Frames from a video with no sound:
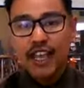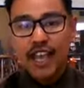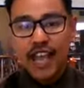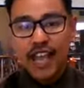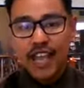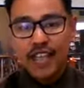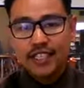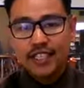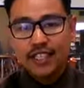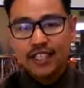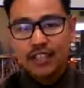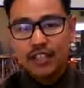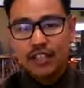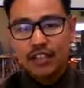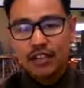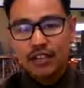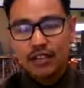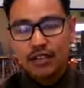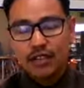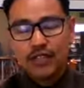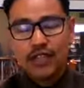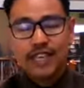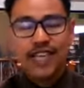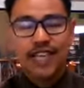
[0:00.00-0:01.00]
and you
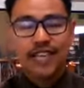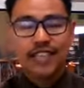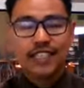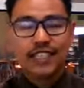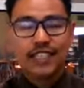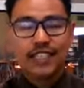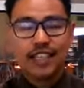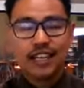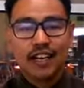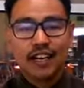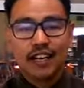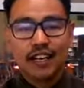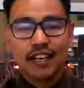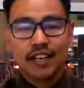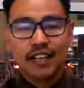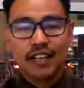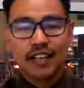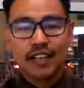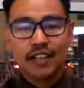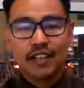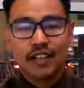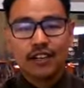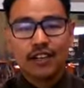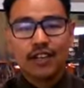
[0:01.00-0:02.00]
know that
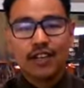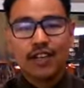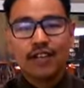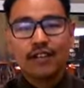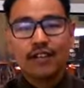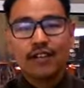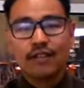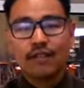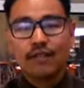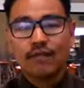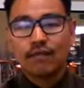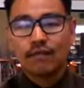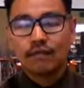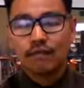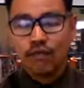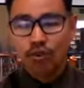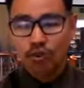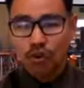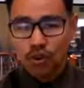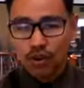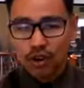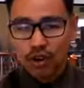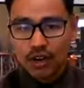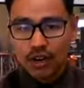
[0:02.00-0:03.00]
your income
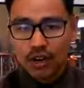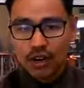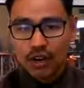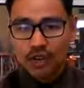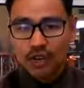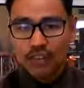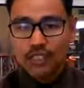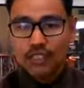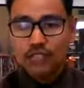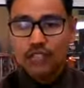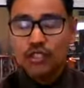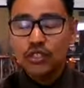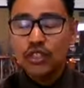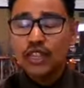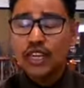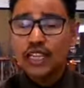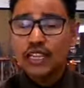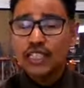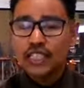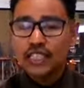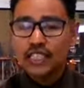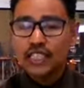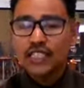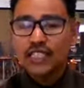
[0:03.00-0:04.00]
for
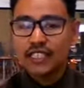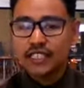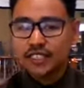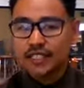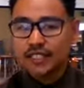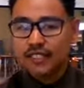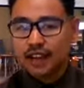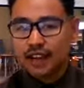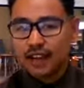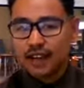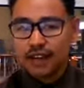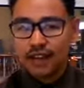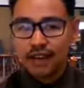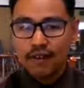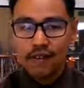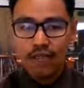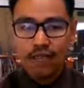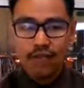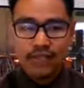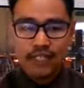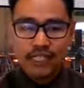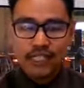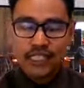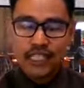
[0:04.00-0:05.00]

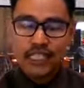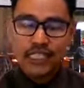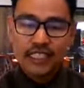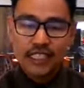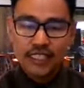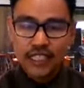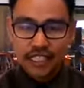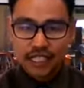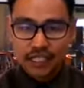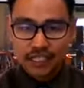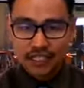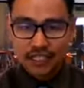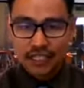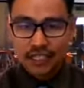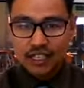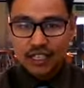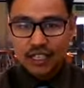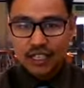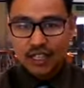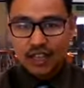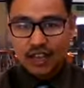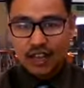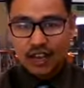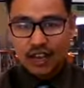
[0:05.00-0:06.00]
2016
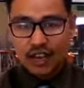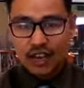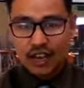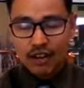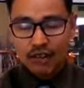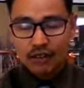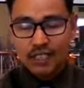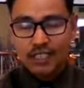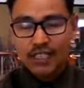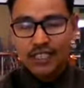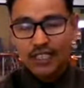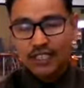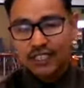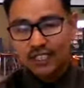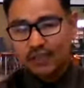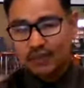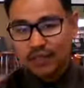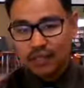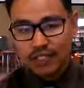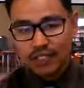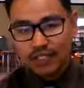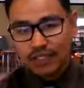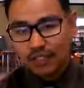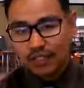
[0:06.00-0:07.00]
was
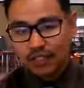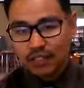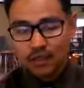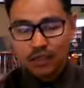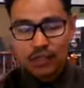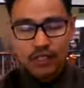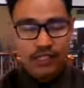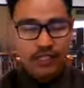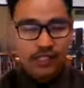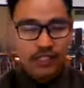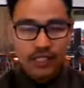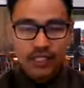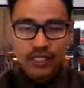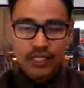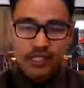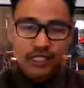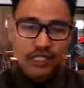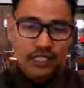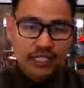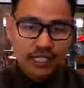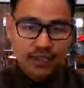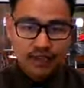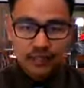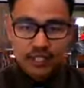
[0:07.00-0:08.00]
significantly lower than
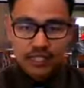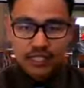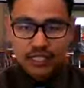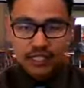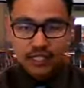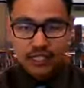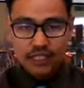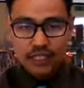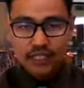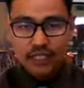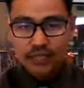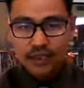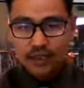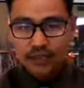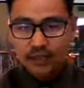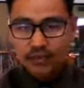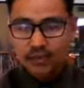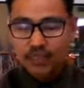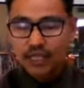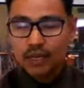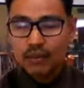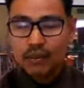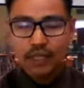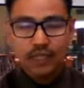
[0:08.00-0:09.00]
2017,
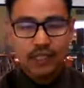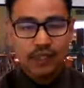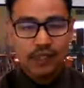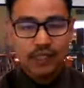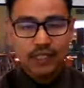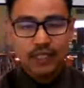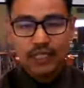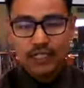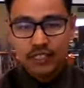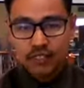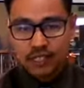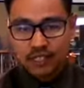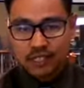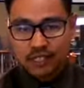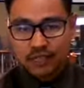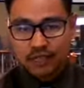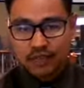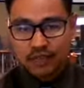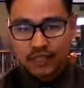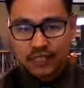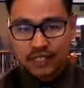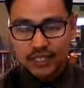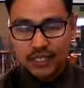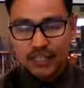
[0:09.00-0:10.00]
stop by the financial aid
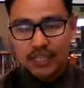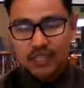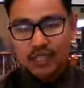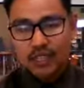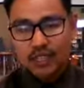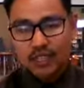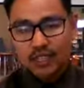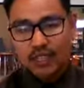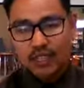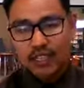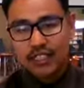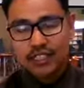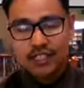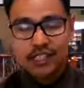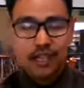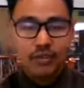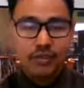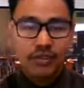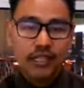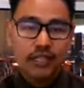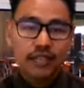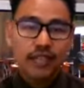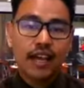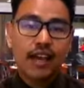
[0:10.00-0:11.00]
office. A lot of
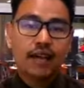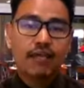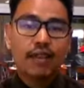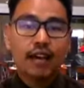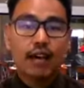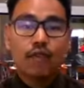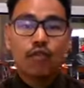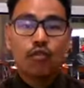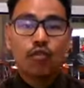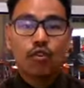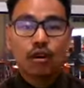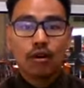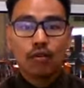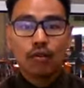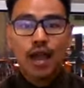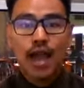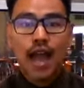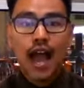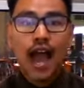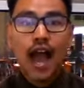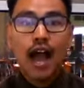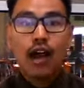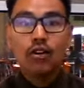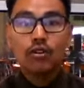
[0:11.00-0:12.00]
times they don't have that form
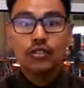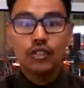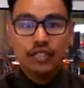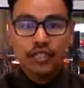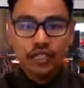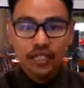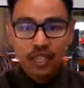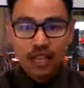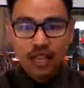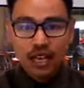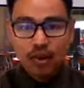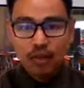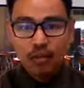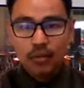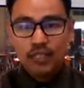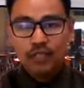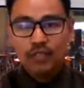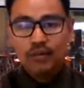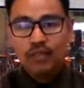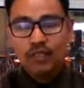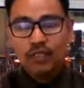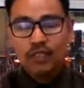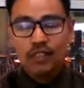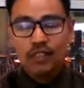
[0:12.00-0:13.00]
out, but if you